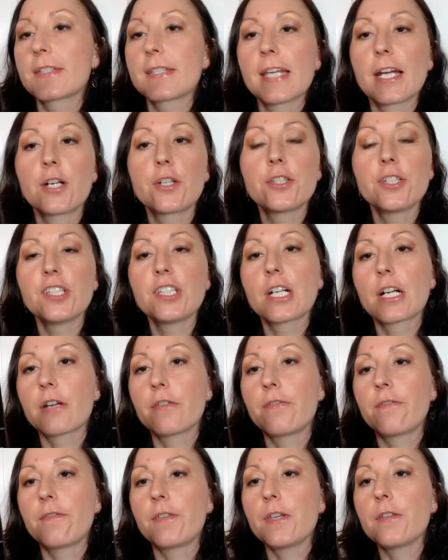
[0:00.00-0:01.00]
30, they have
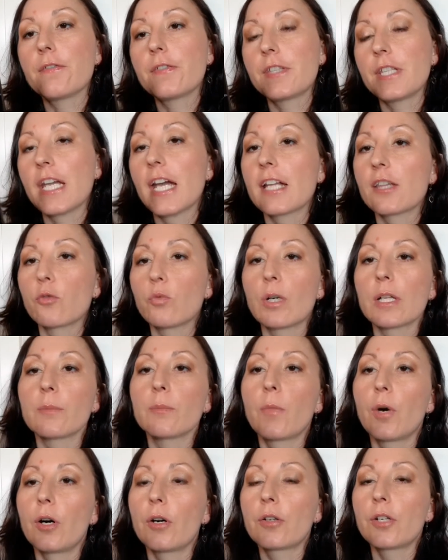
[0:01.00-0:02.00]
50 and one
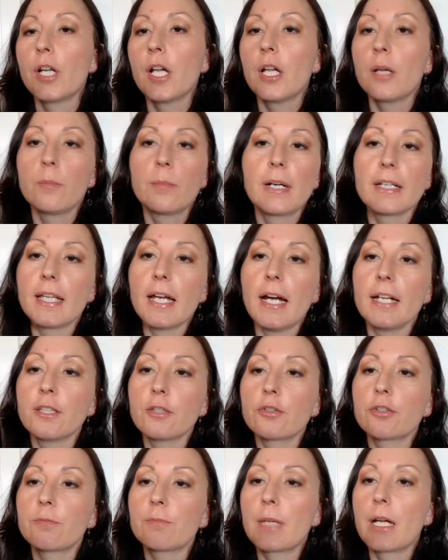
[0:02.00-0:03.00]
more, but I
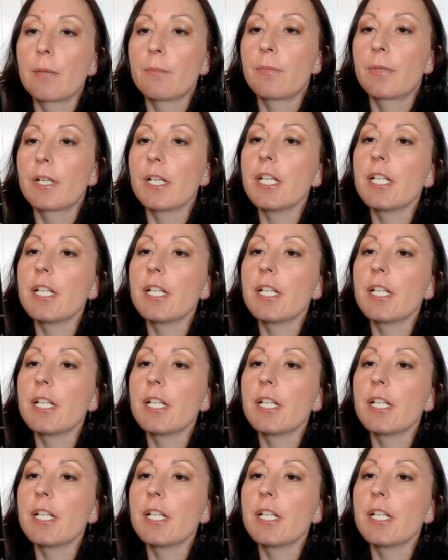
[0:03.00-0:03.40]
don't remember.